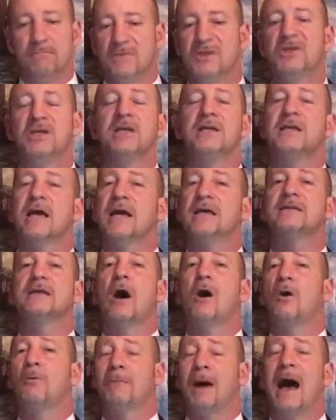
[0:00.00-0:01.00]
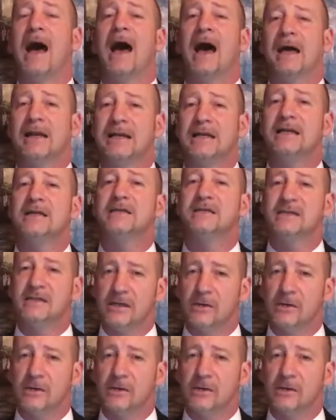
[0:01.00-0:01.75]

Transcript: she takes all my ideas